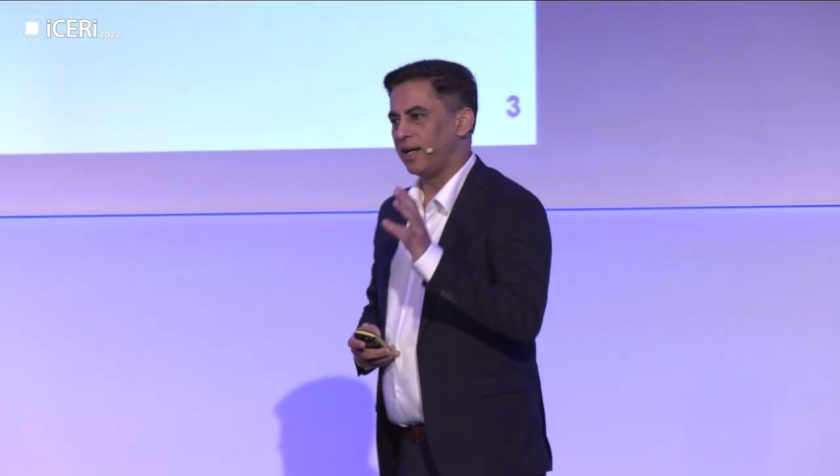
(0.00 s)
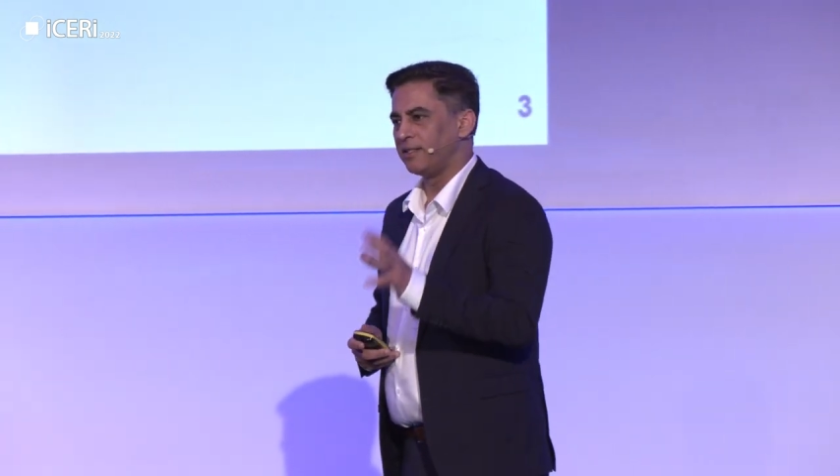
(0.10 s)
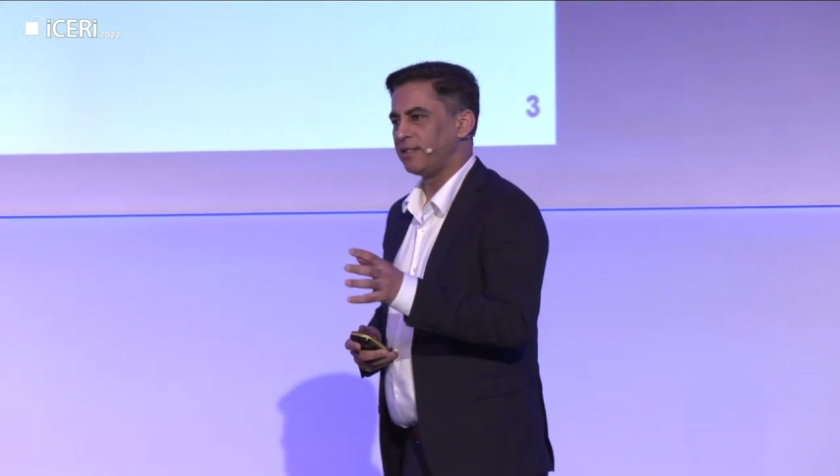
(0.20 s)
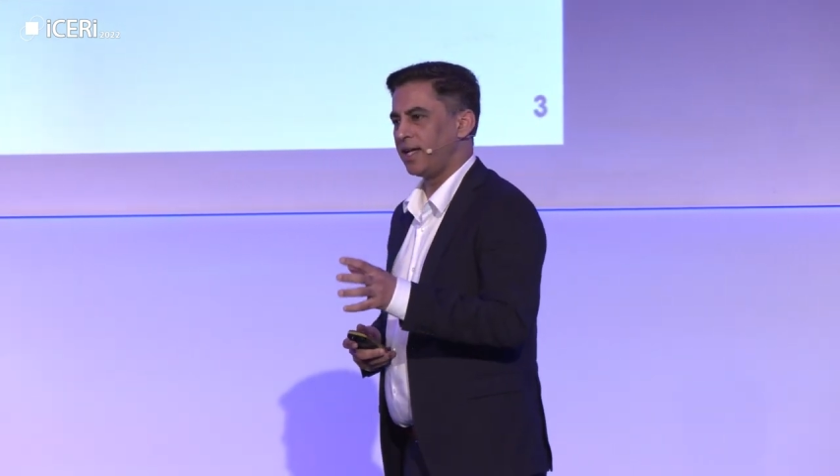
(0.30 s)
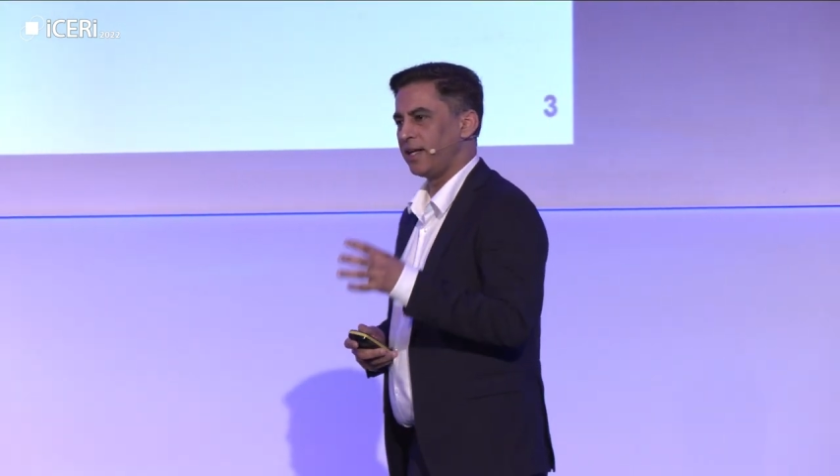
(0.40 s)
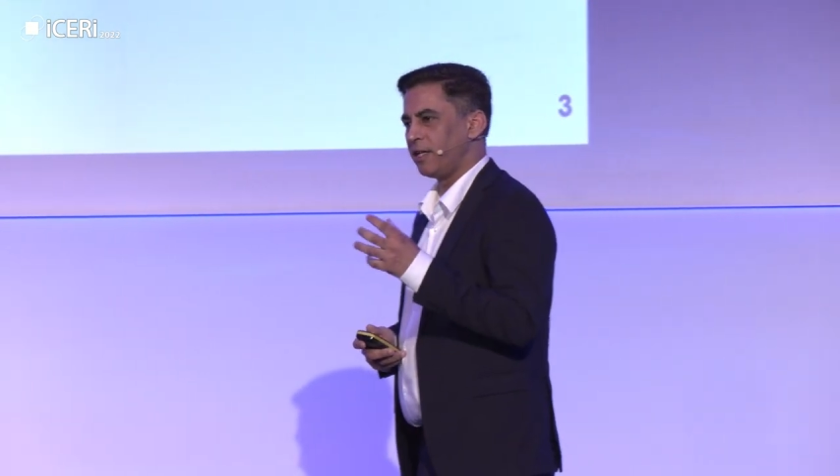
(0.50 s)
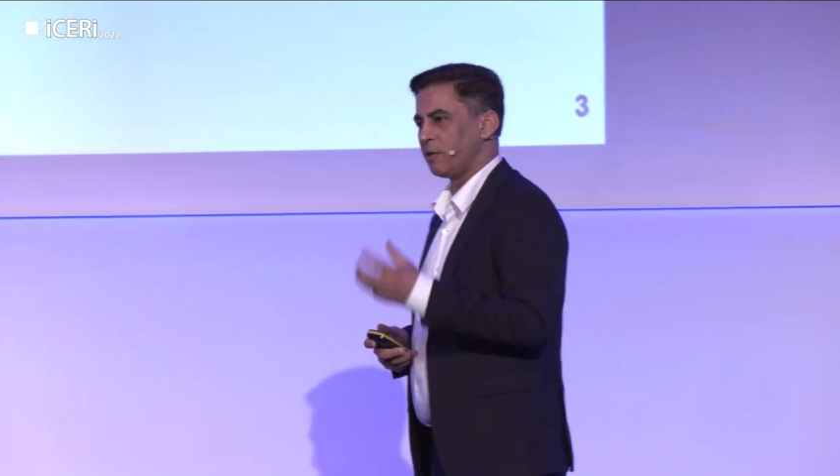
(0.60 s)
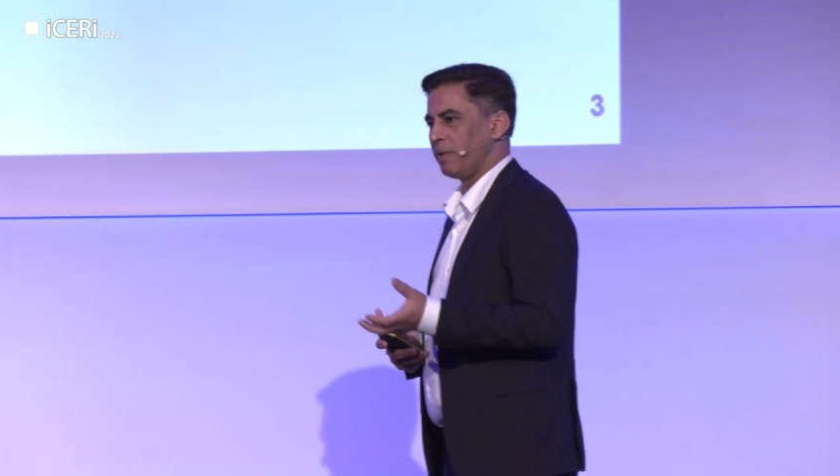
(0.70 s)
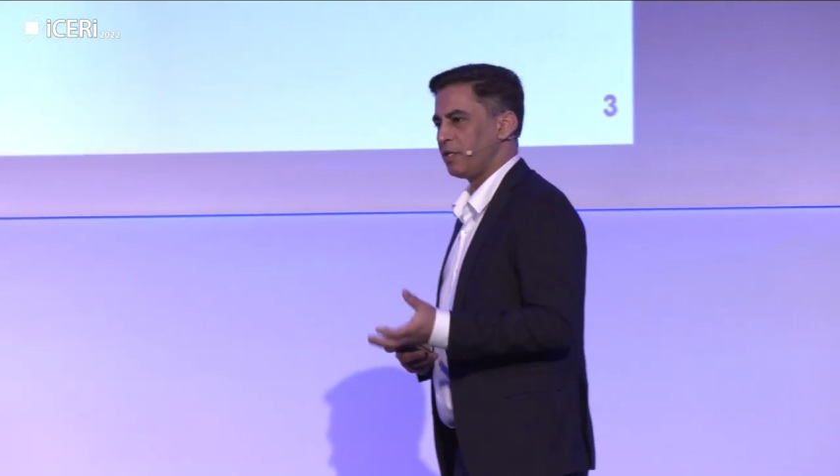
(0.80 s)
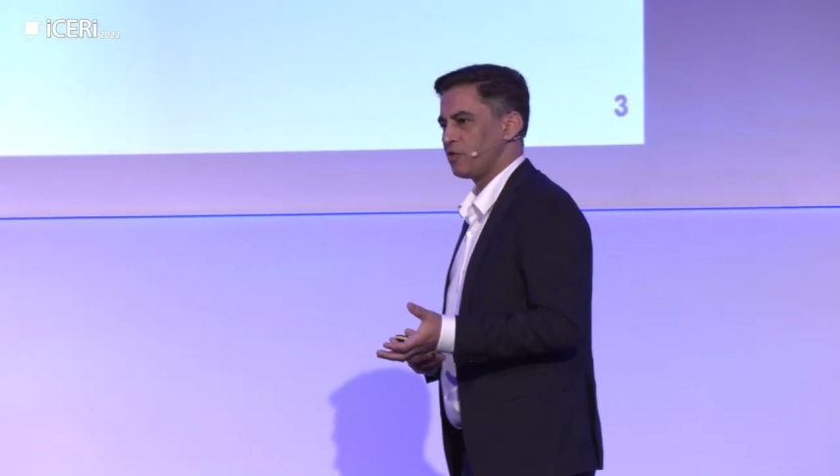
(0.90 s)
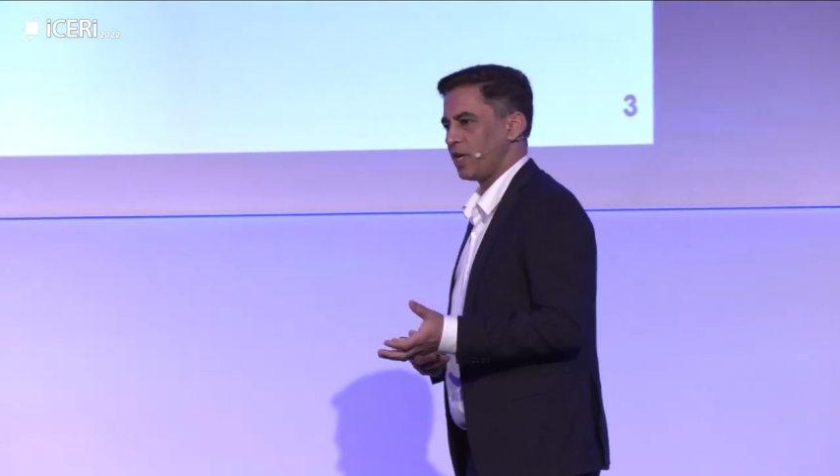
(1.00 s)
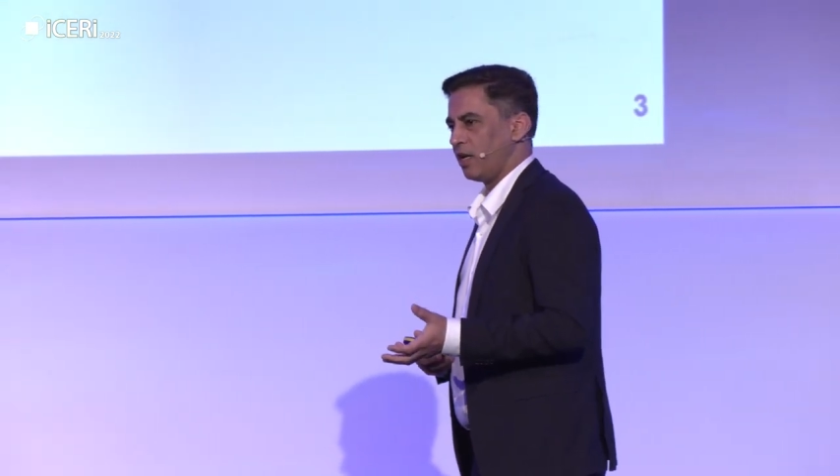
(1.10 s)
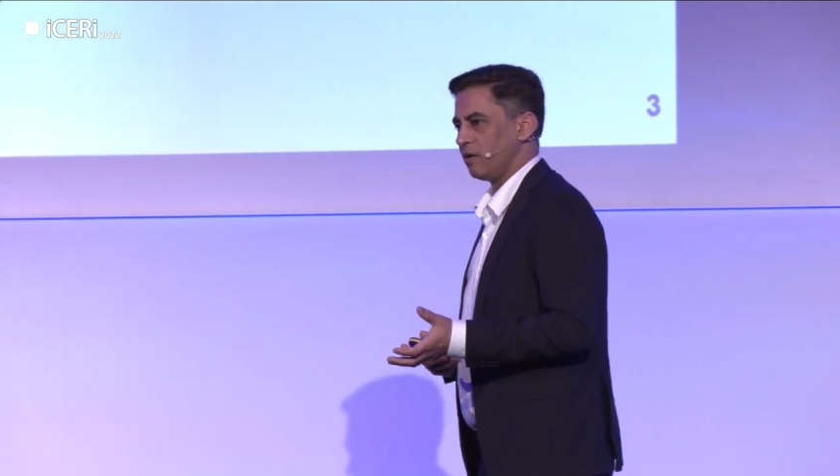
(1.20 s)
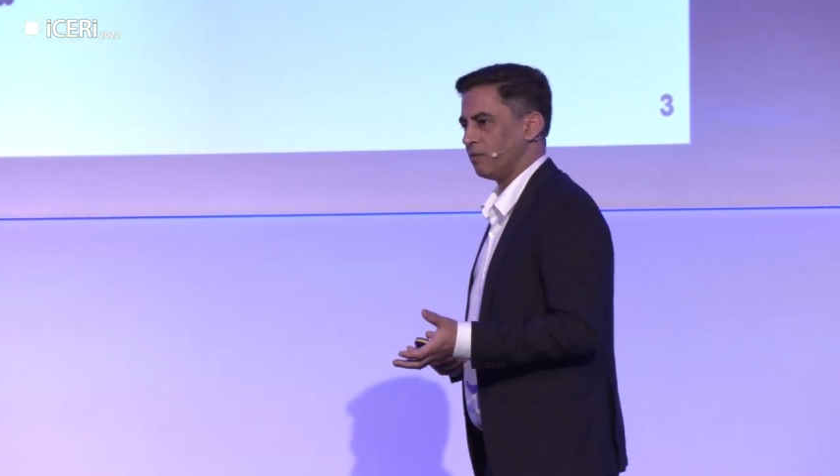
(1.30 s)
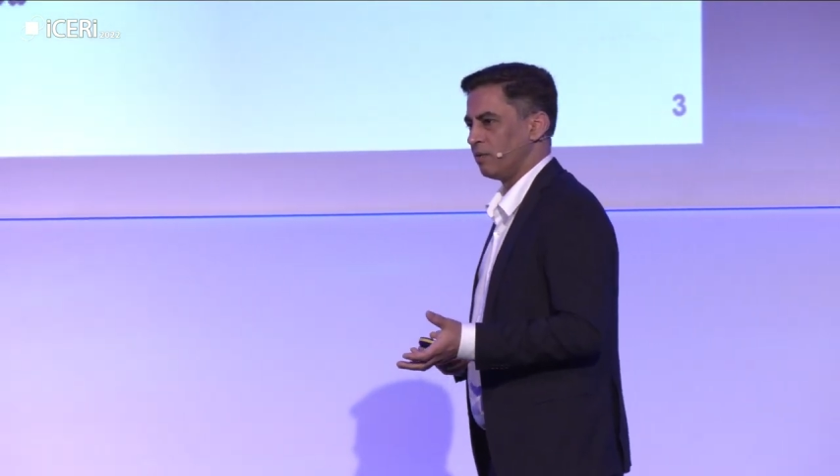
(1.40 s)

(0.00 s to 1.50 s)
understanding remains shallow?